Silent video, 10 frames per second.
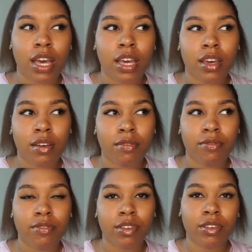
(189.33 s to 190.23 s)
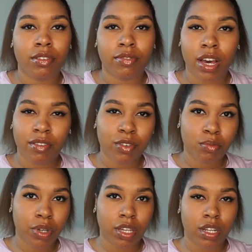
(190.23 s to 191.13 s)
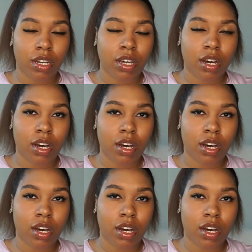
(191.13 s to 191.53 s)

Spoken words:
if you've ever been